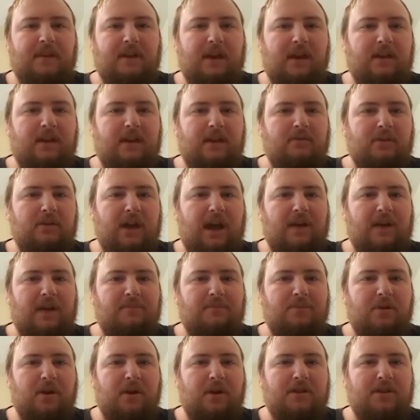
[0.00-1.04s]
a
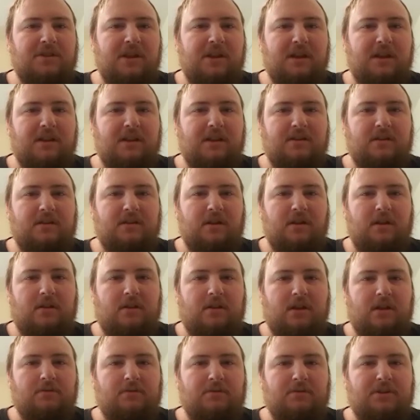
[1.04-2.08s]
rap project called
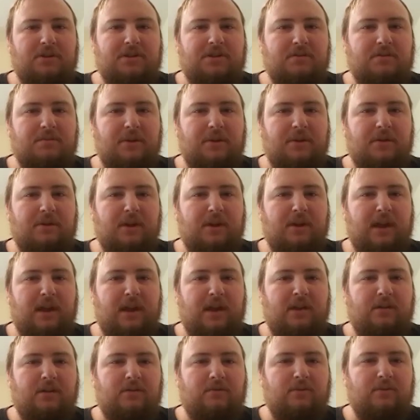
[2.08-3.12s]
Richard
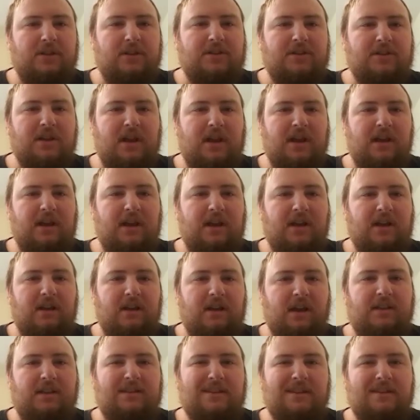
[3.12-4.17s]
Monet, which I
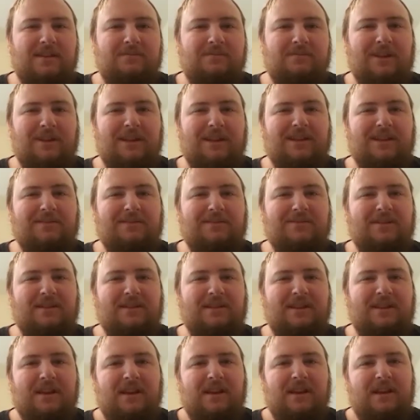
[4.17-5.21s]
did, but I didn't
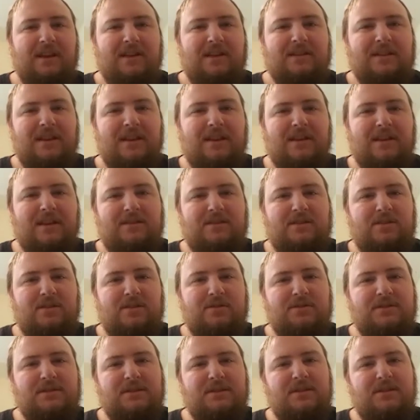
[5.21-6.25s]
really take it
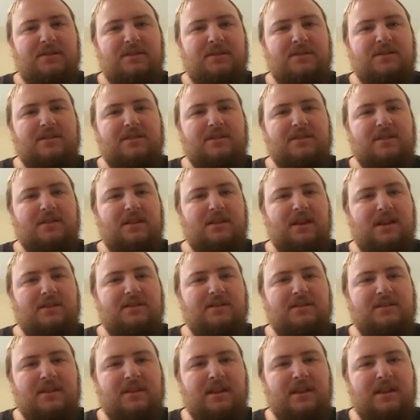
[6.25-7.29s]
too seriously. I
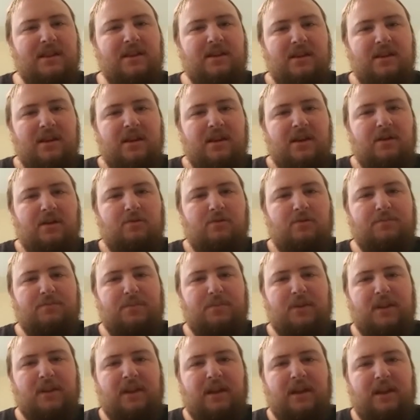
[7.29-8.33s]
just would
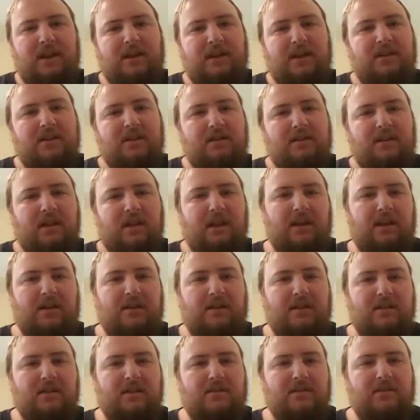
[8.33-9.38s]
play
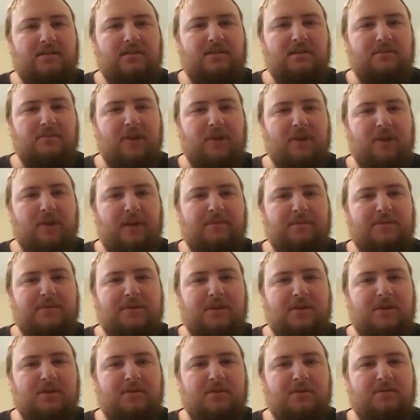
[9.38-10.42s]
some rap
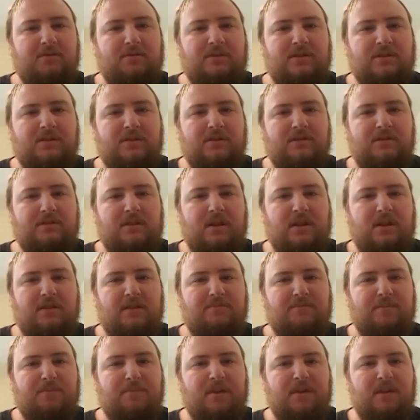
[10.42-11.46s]
shows and
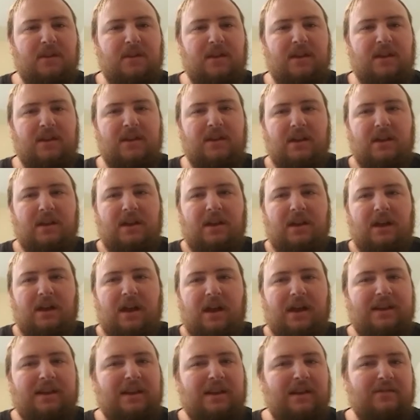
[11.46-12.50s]
stuff, but
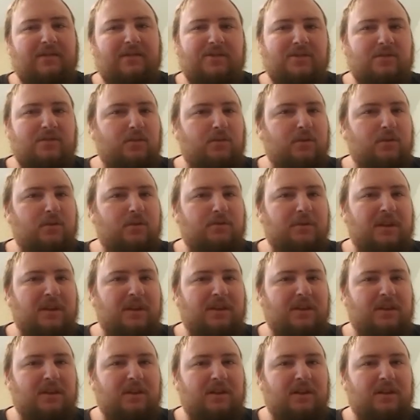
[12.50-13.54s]
I never toured
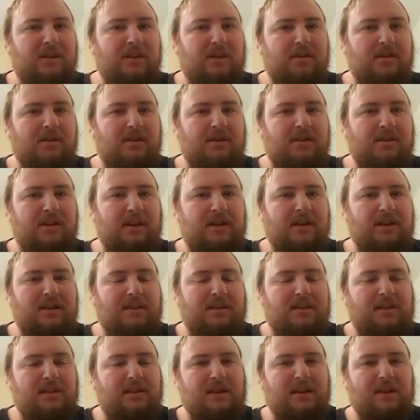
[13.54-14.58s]
with it or did
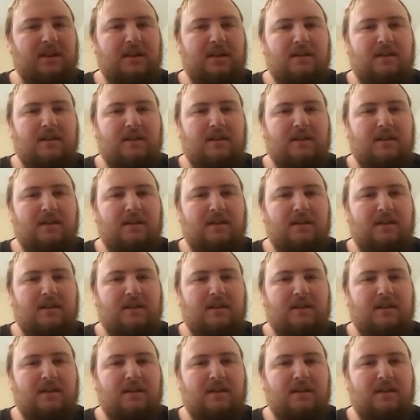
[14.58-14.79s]
anything.